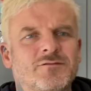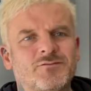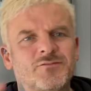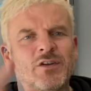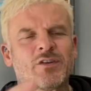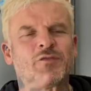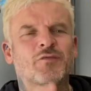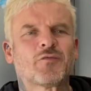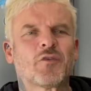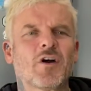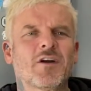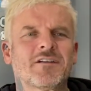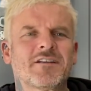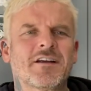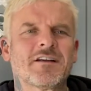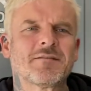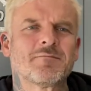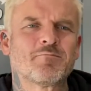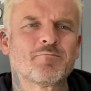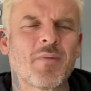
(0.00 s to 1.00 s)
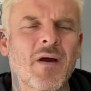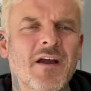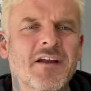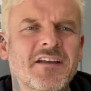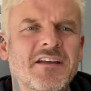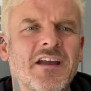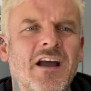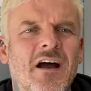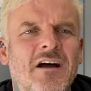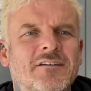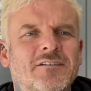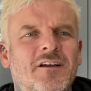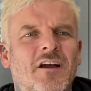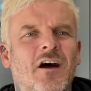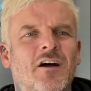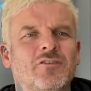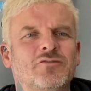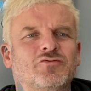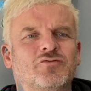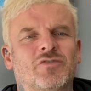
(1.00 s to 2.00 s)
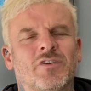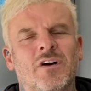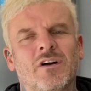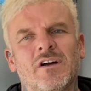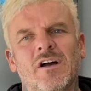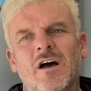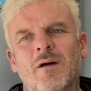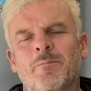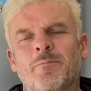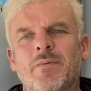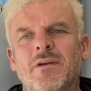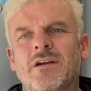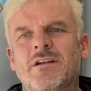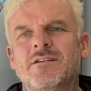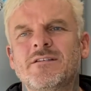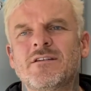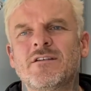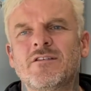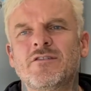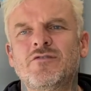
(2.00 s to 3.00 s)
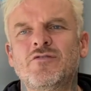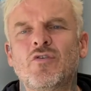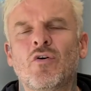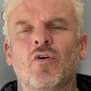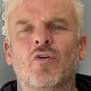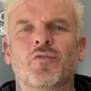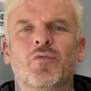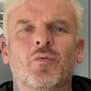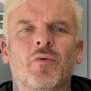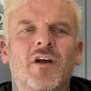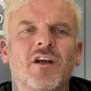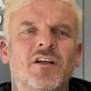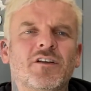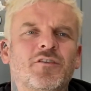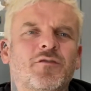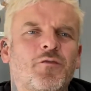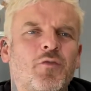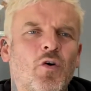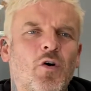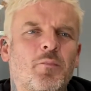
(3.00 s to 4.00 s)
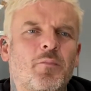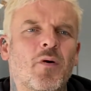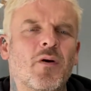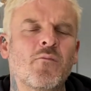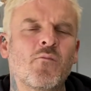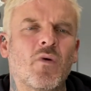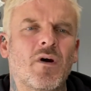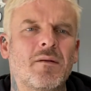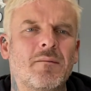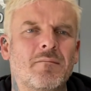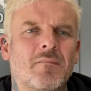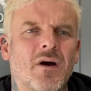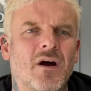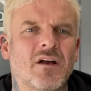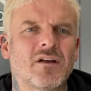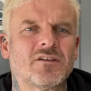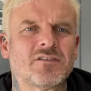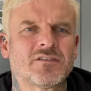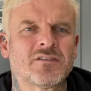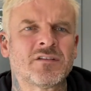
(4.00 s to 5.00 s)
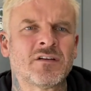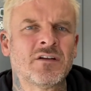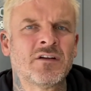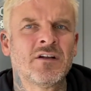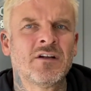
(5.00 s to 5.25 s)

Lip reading: This Friday, Backyard Ultra up in North Wales. 4.1 miles.